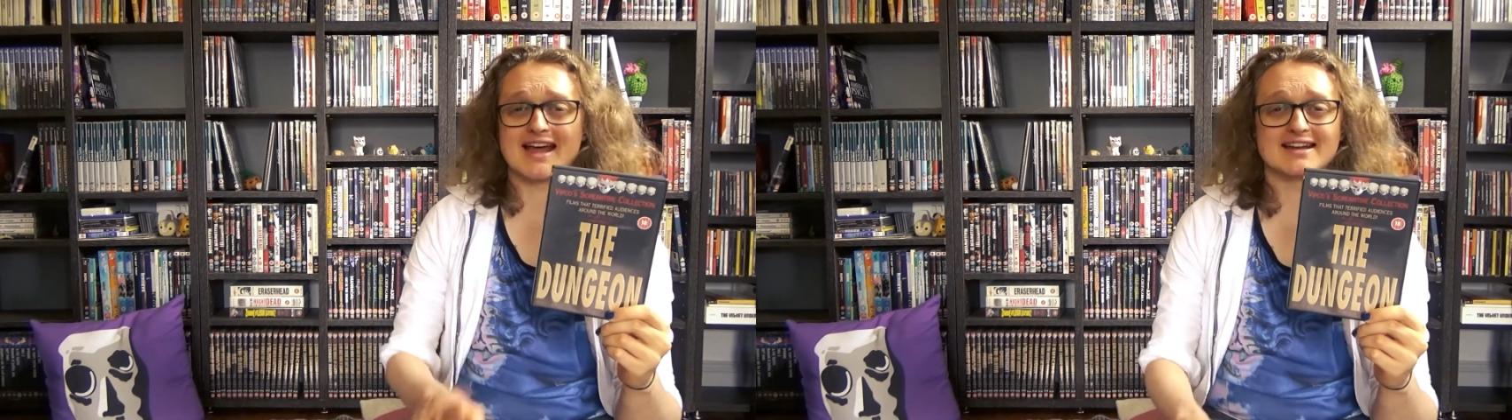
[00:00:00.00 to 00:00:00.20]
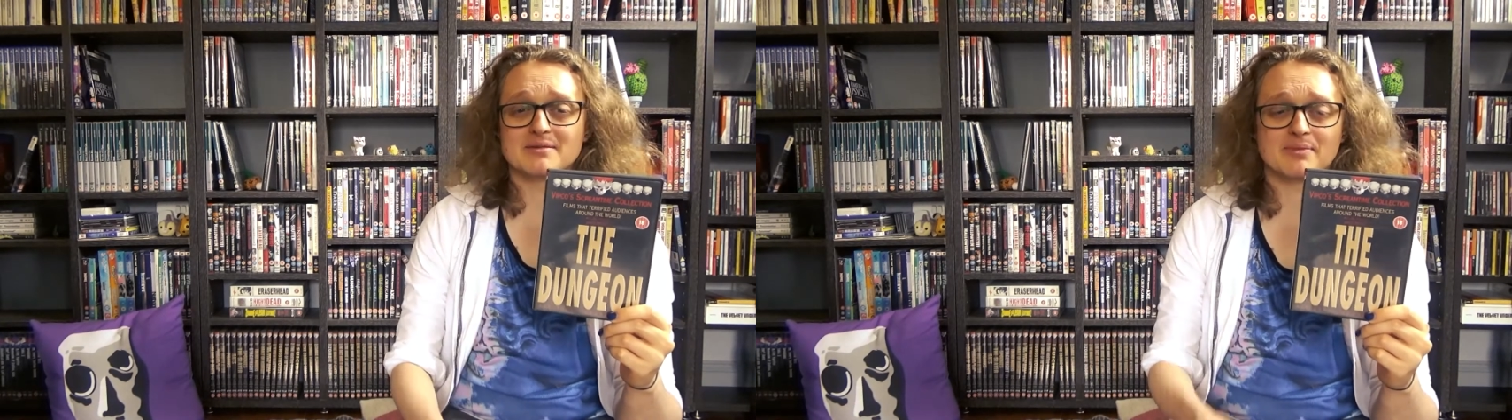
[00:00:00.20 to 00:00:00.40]

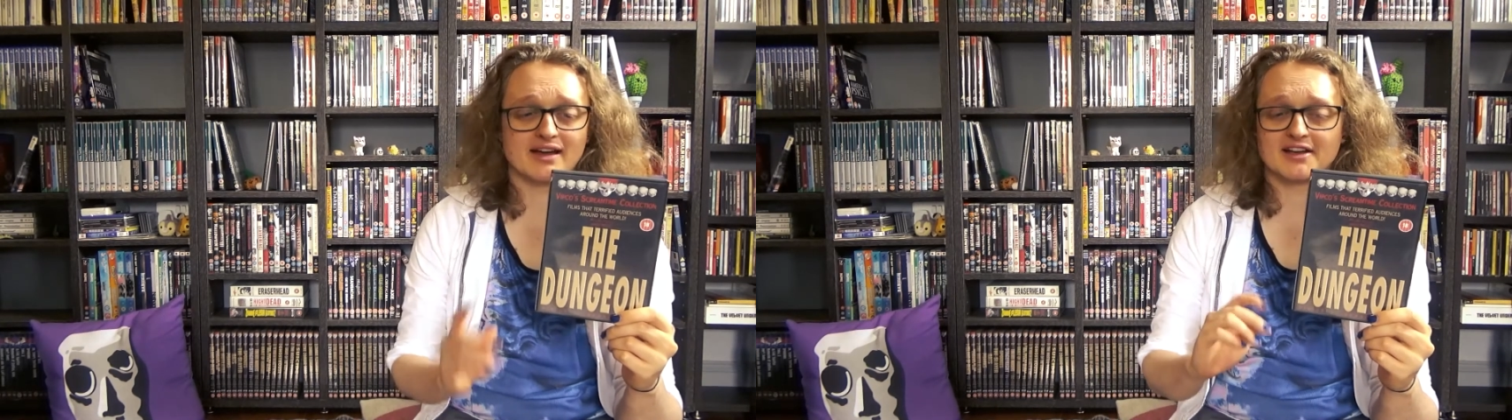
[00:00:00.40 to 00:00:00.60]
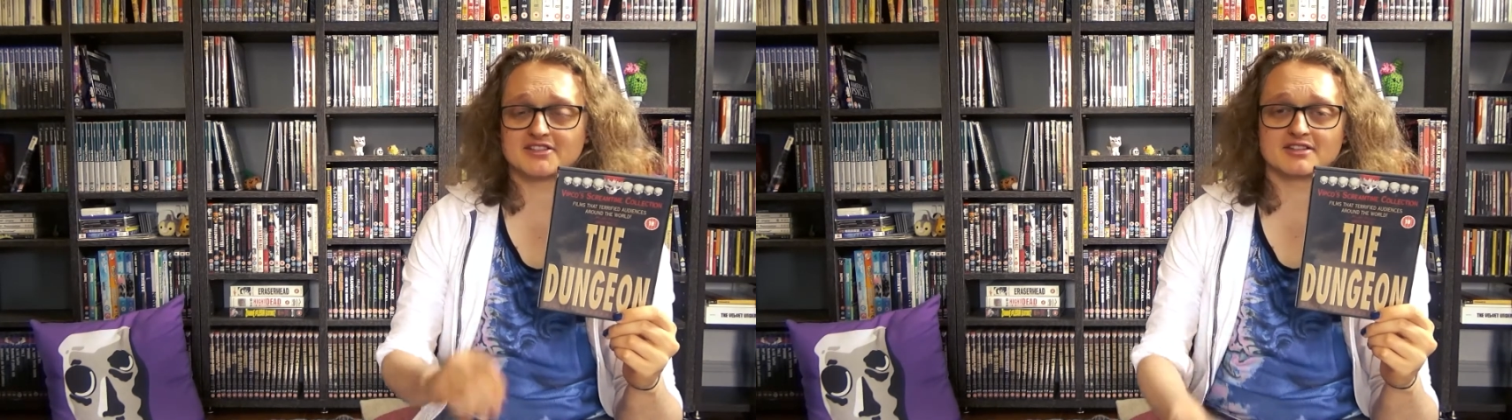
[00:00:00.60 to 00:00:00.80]
any
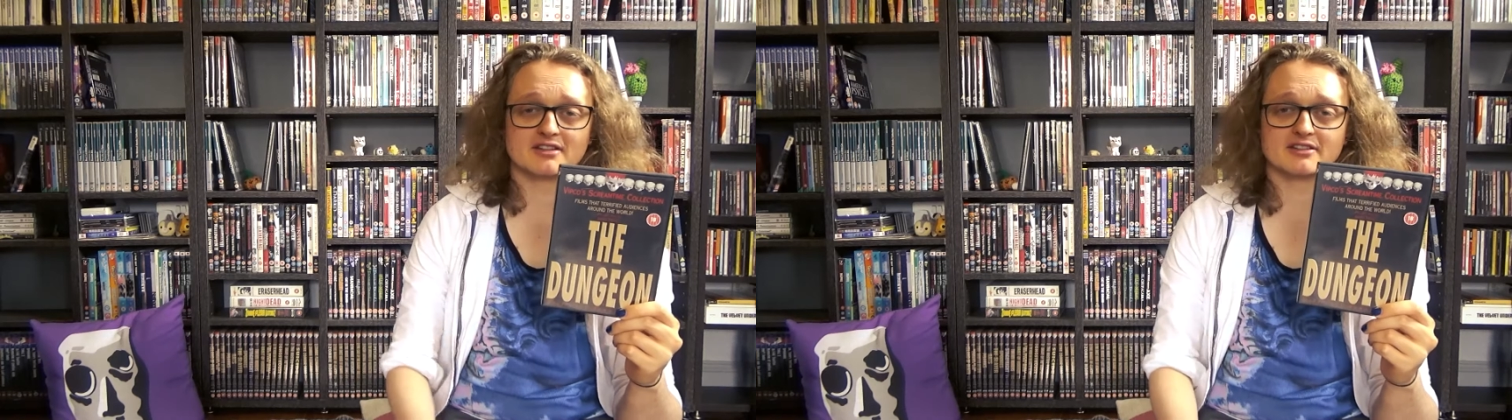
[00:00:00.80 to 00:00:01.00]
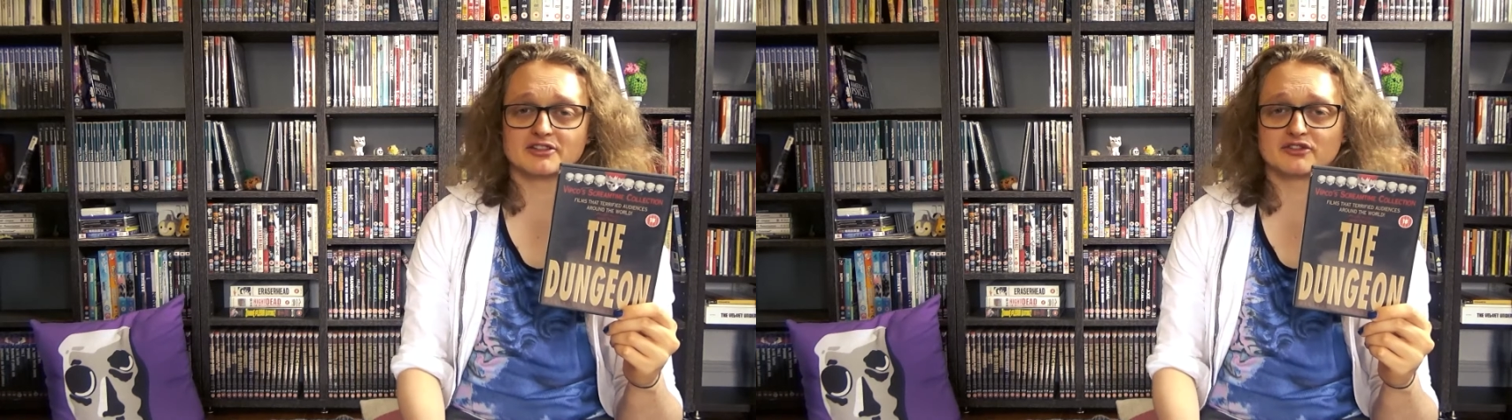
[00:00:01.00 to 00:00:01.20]
pacing
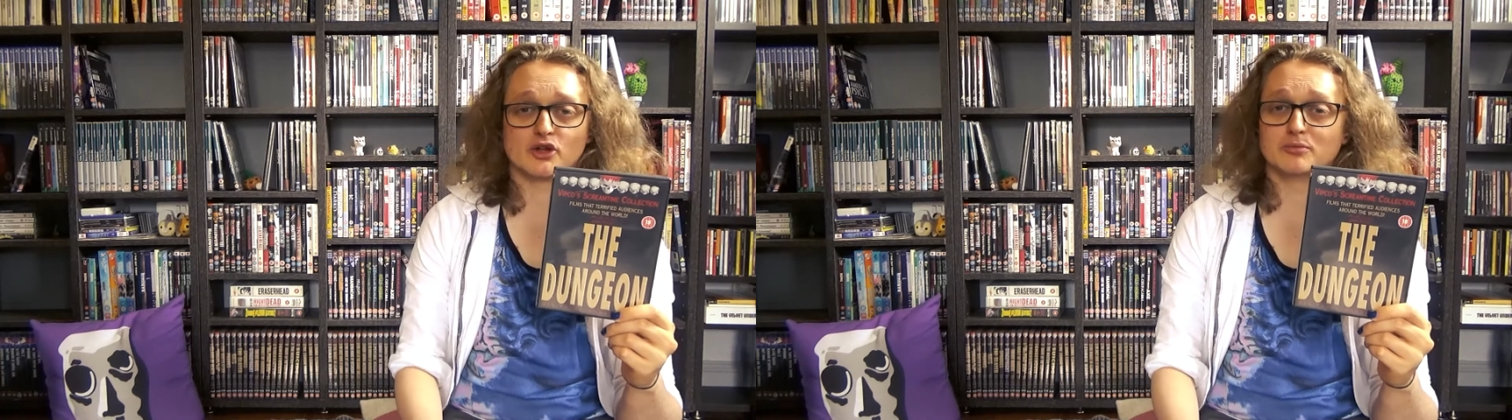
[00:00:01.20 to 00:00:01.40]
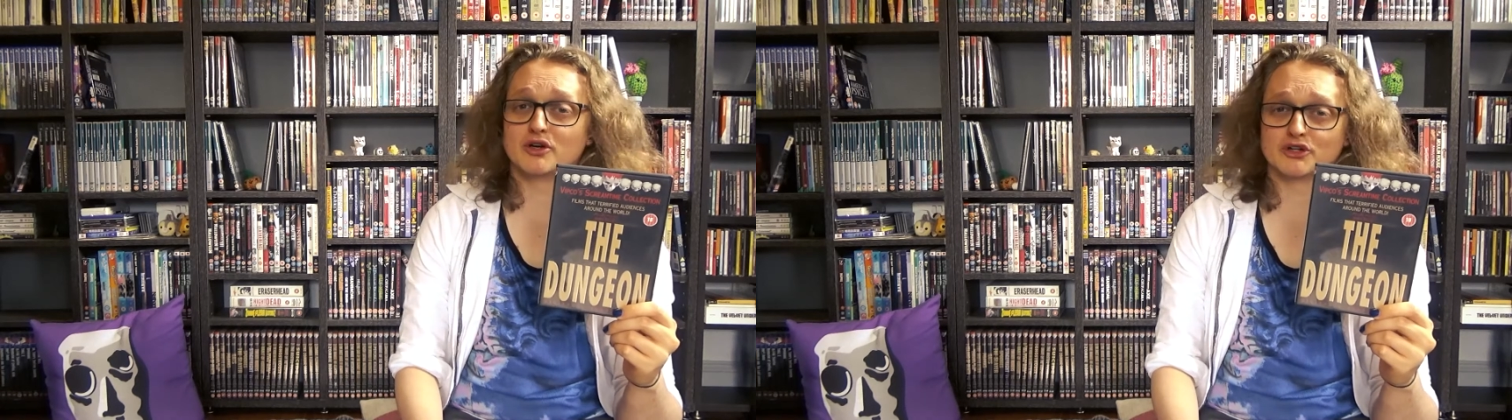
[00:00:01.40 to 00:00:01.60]
that this
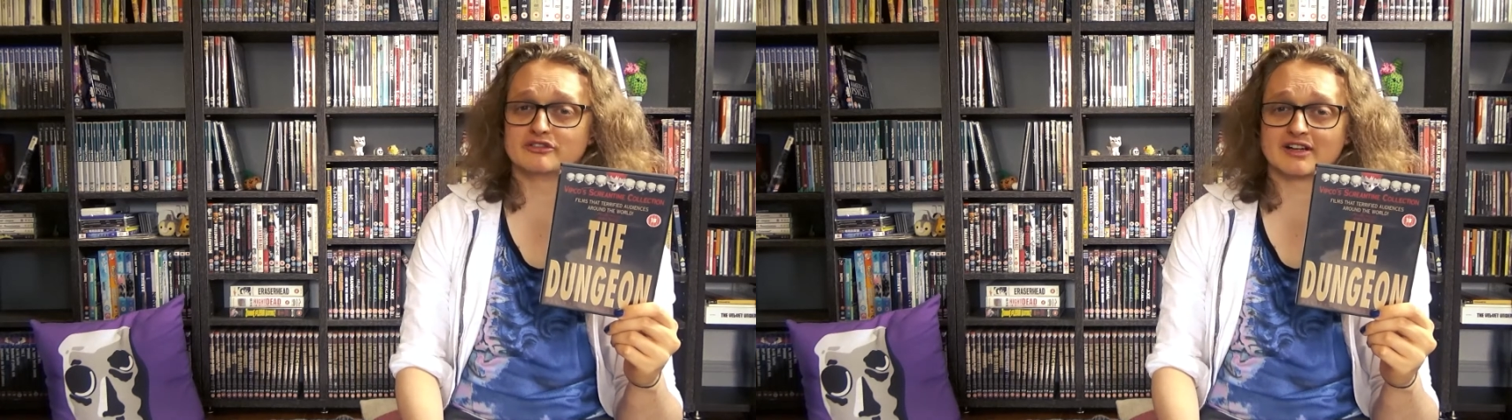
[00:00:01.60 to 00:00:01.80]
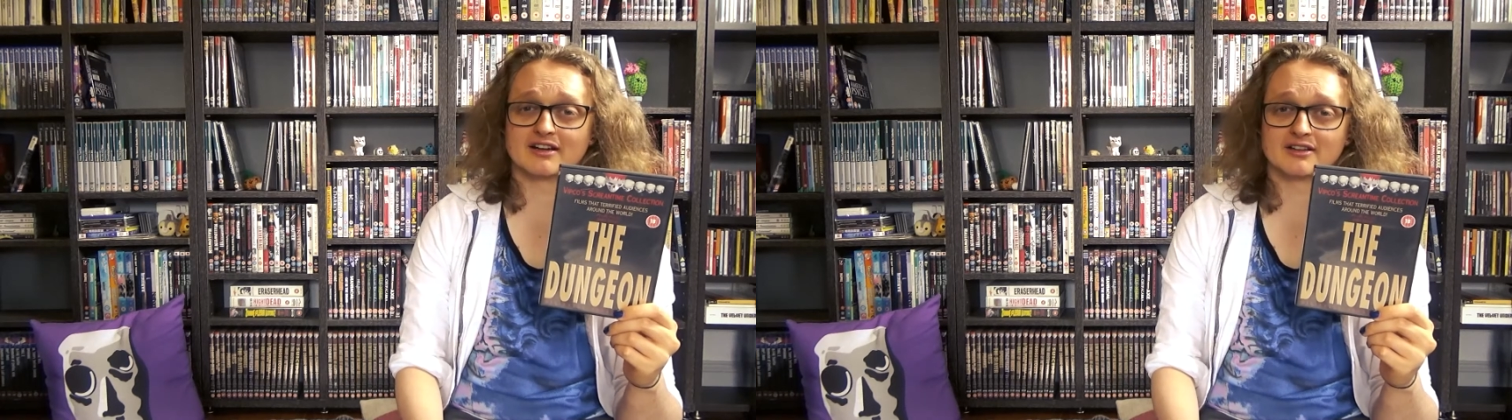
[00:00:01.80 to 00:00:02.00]
film could
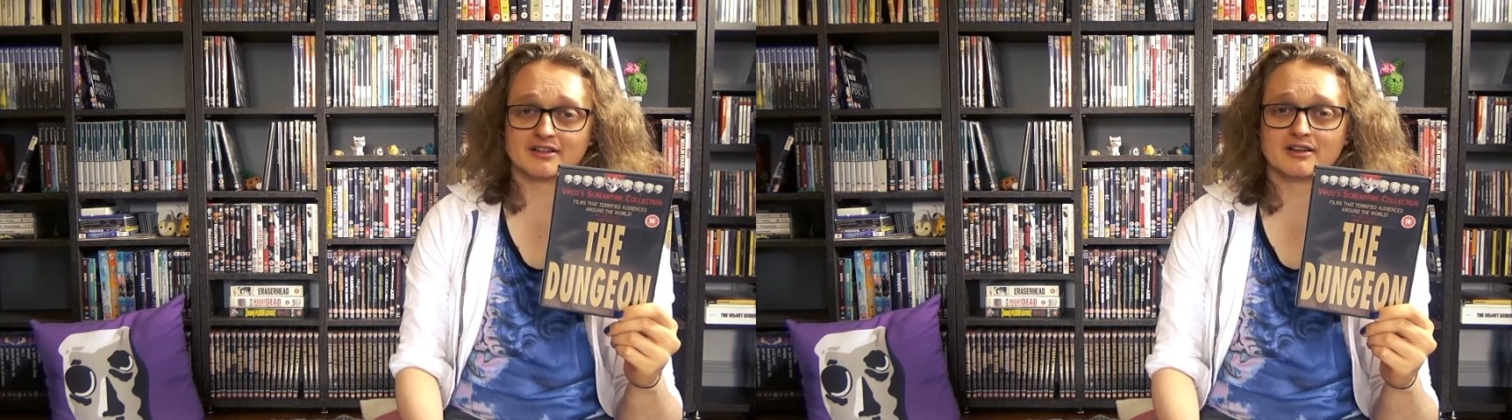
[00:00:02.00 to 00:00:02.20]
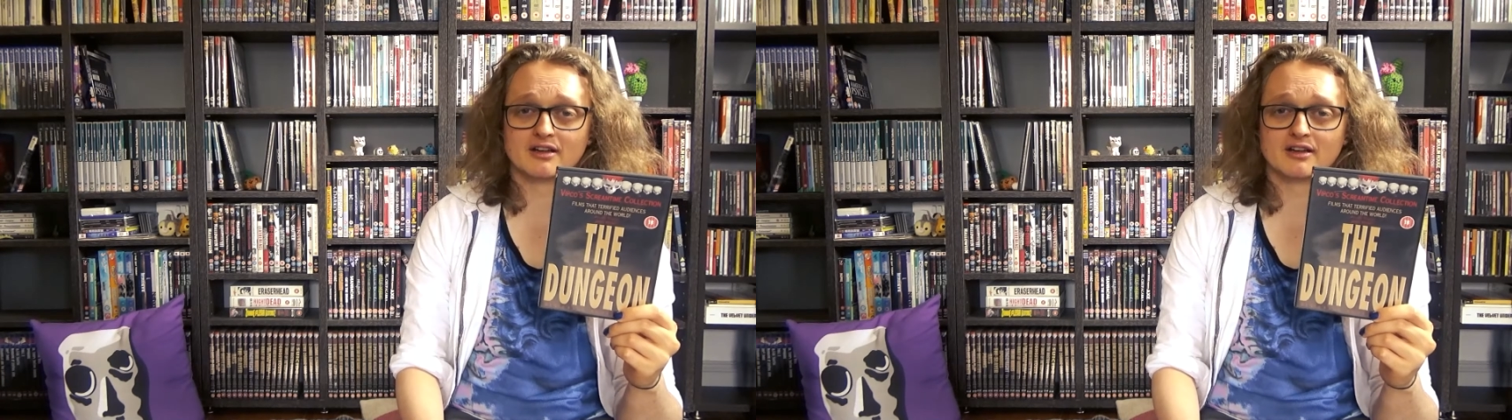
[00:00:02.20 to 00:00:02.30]
have had.